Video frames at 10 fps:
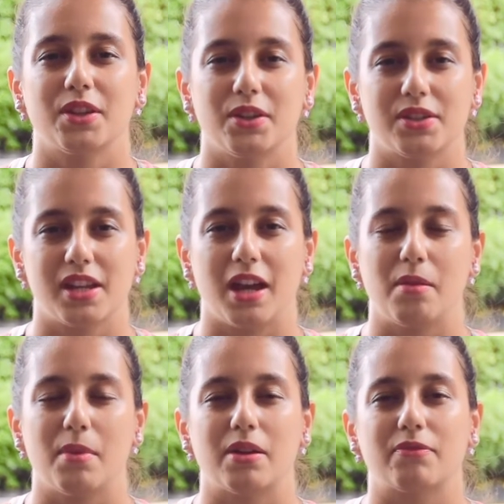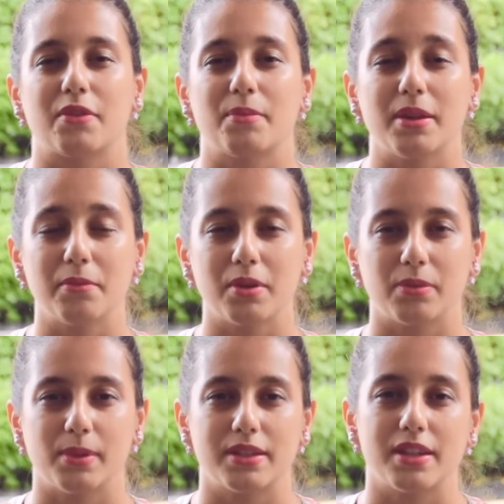your time and for being
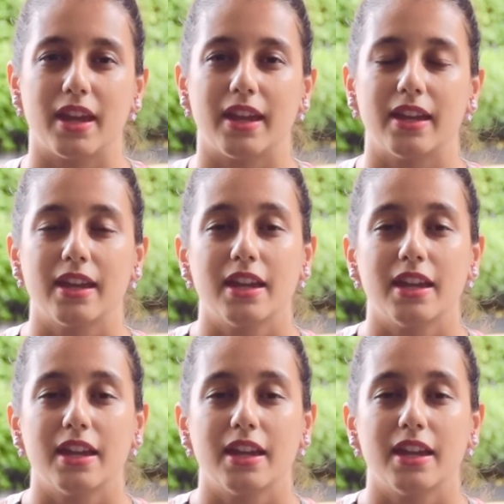with me today.